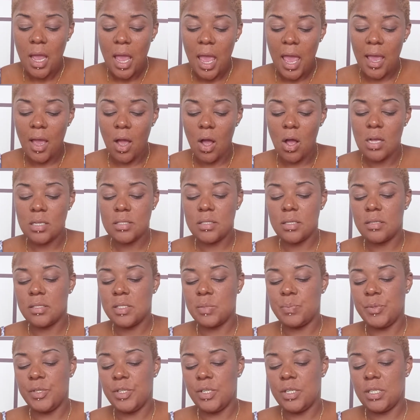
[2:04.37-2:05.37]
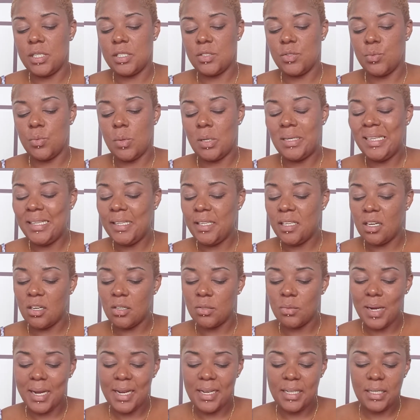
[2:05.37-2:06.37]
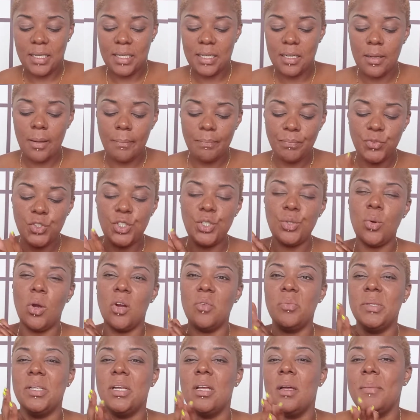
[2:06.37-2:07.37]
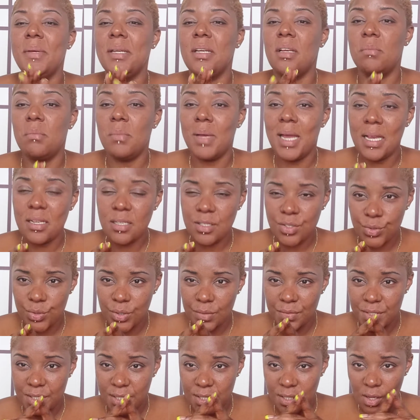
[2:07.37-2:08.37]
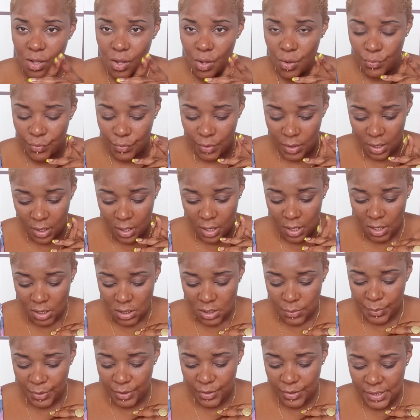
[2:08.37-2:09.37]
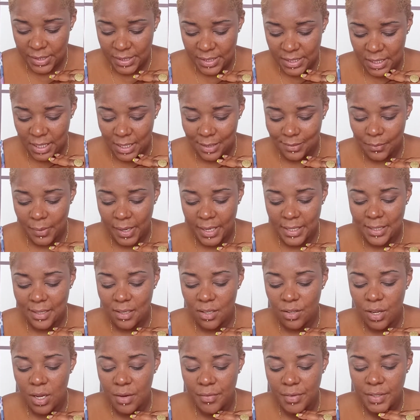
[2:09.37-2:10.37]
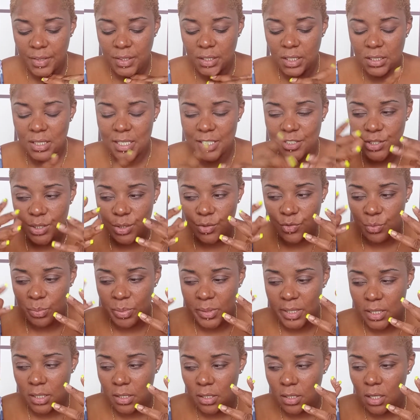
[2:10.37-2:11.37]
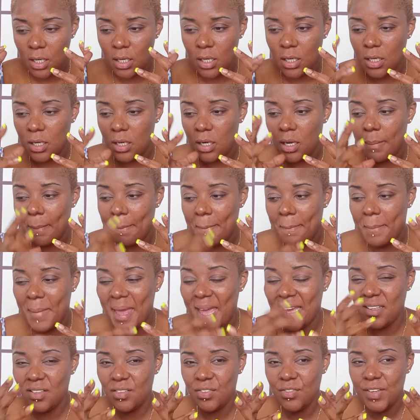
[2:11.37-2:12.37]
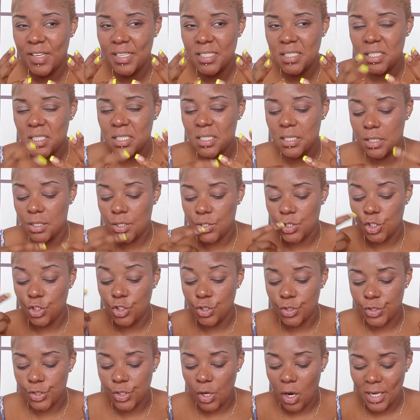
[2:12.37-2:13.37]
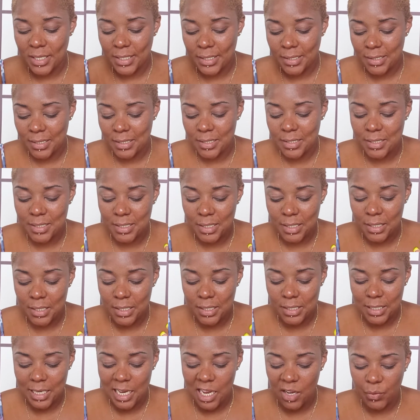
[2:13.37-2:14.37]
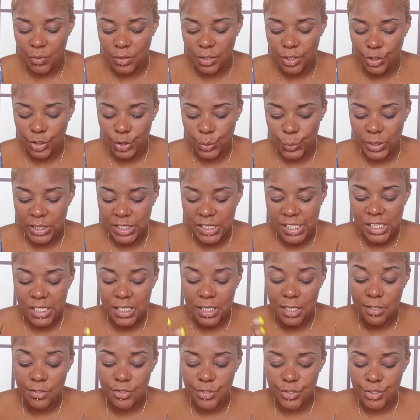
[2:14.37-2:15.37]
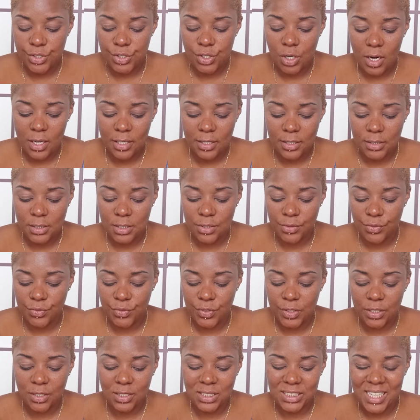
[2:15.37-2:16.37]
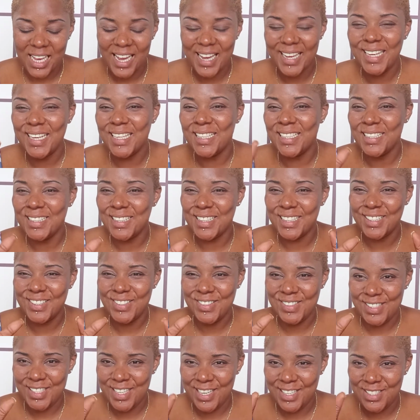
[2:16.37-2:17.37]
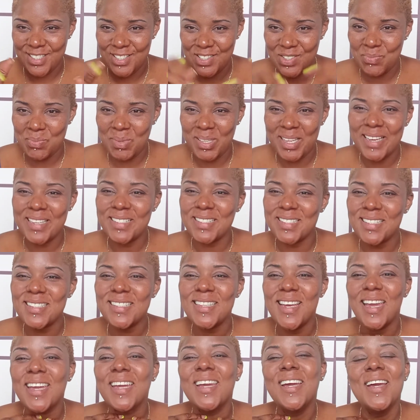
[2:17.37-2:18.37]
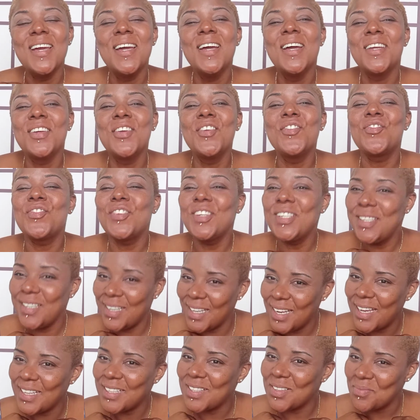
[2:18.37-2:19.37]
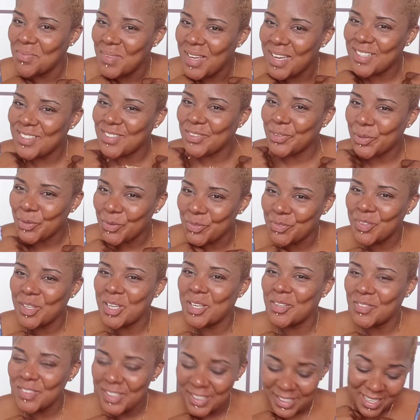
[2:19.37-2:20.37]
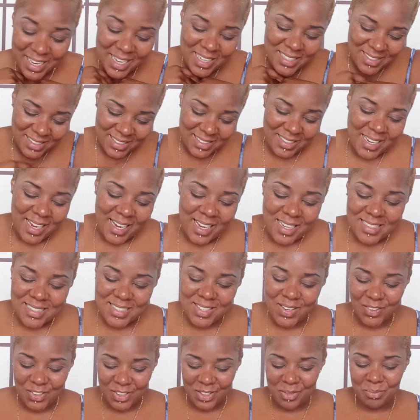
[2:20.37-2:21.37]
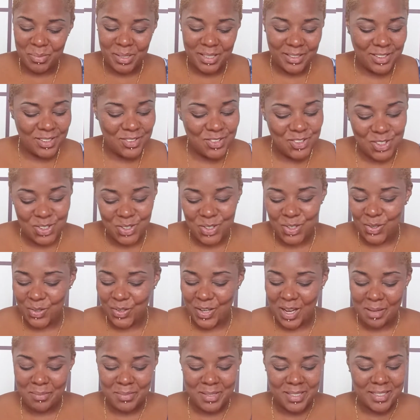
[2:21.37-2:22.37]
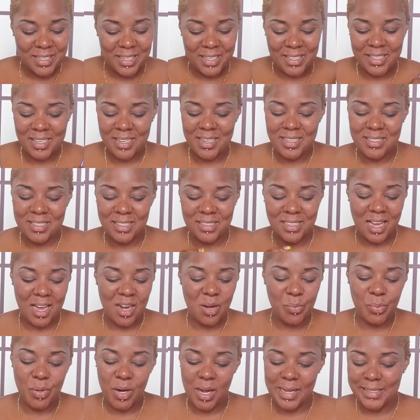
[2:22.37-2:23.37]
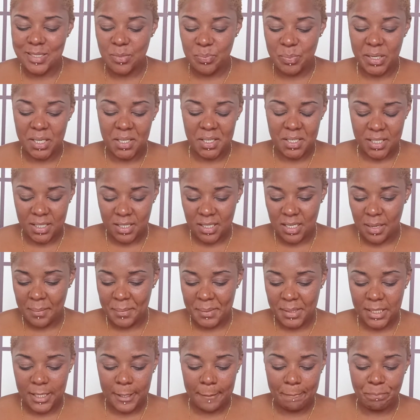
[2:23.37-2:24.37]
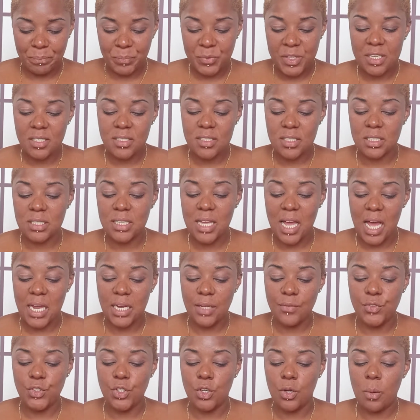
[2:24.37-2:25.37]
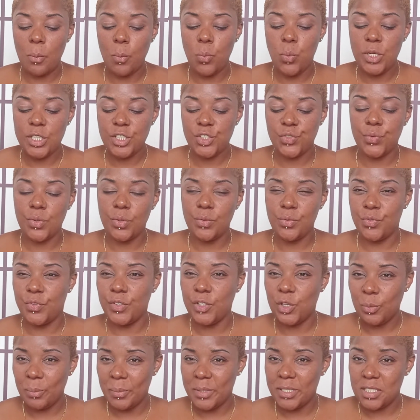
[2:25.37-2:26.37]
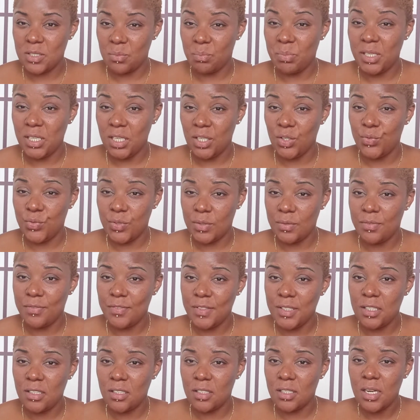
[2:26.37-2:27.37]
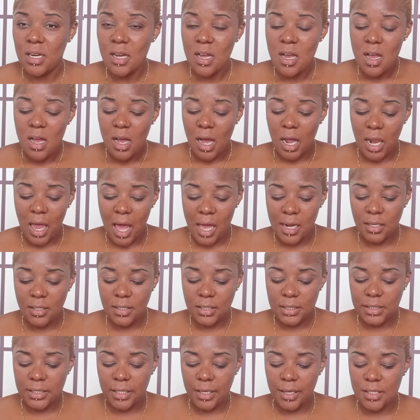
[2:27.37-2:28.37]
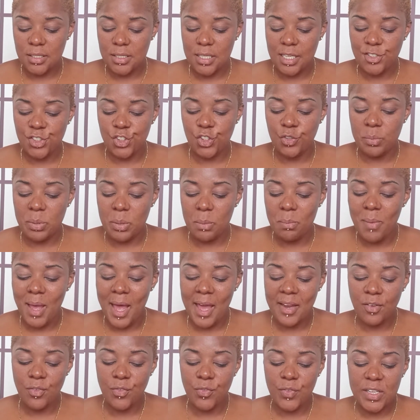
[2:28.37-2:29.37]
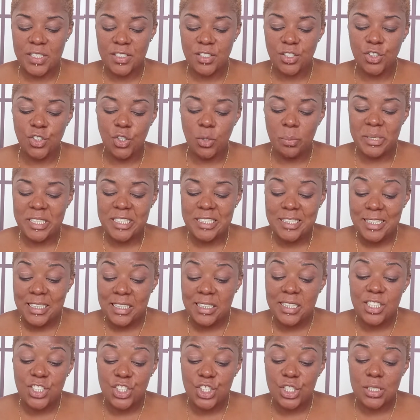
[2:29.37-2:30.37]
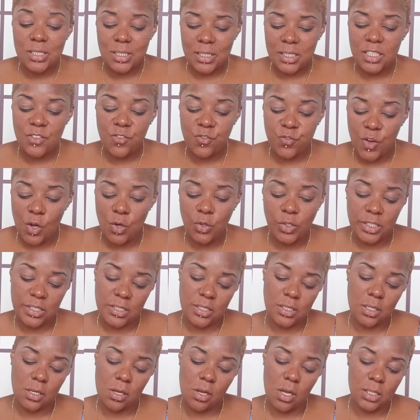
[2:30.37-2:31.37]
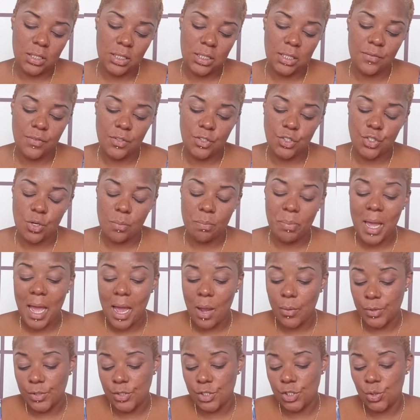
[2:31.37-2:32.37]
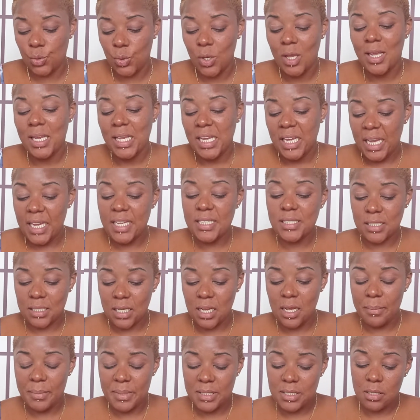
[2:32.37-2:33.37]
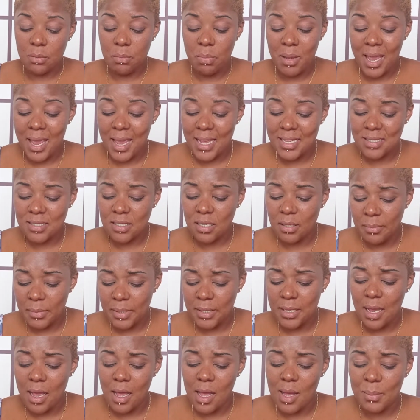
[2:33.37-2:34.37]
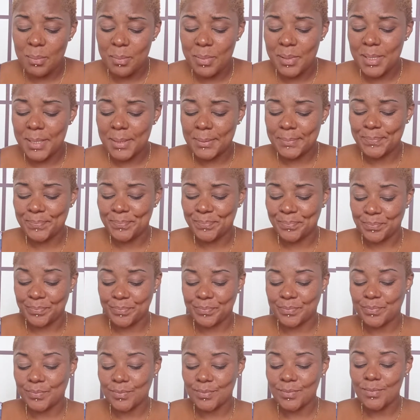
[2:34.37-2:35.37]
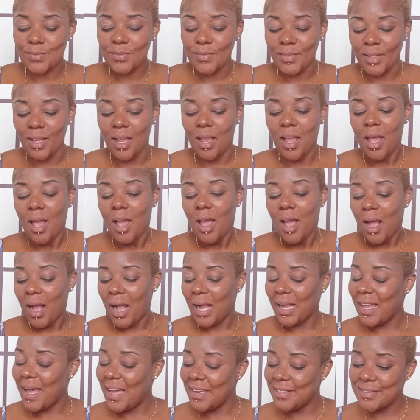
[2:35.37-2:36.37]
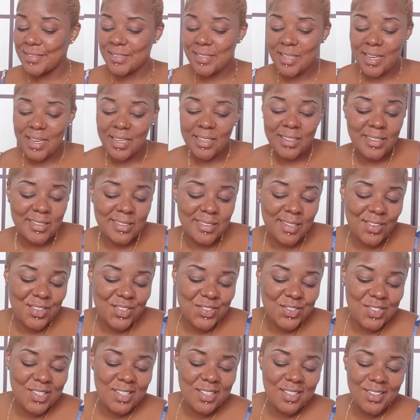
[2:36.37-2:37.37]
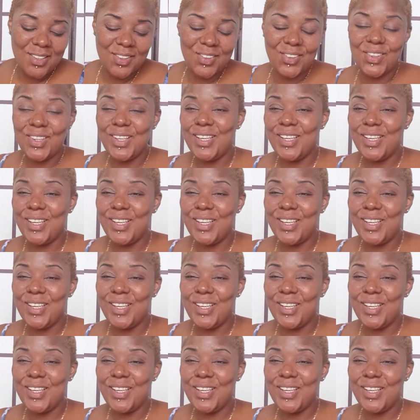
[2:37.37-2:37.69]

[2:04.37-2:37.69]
And also, Spirit is Leo right now, you are becoming a master of self. Spirit is saying right now, everything that you've been uh, manifesting is you're starting to see it now in the 3D, and you're starting to feel like anything you touch is blessed. It's like you're feeling like you're magical, family. That so in the month of June, I'm saying? There's a lot of prosperity coming in. There's a lot of your wish fulfillments being fulfilled. A lot of the things that you've been manifesting, you've been diligently focusing on, giving your power to, it's coming to pass. Some of y'all been I gotta say it because I see it.